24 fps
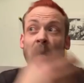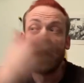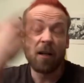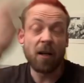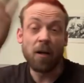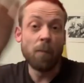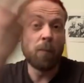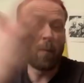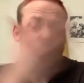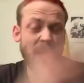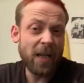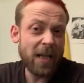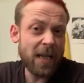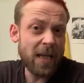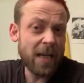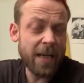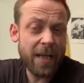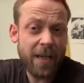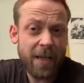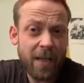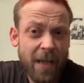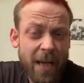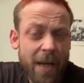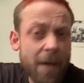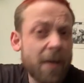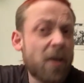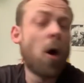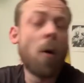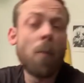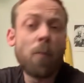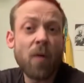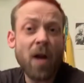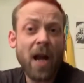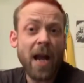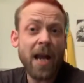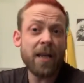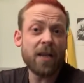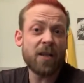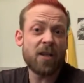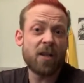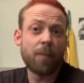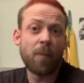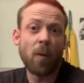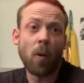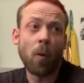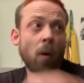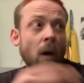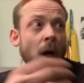completely
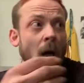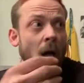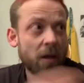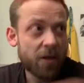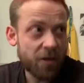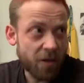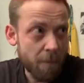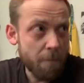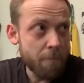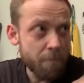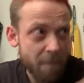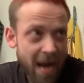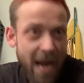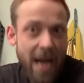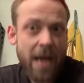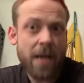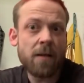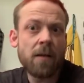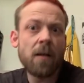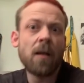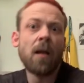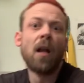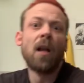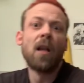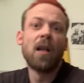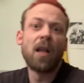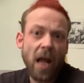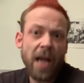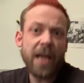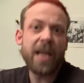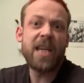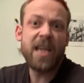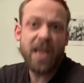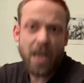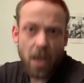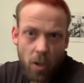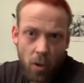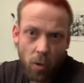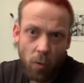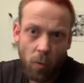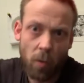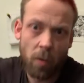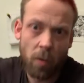incomprehensible to men like you.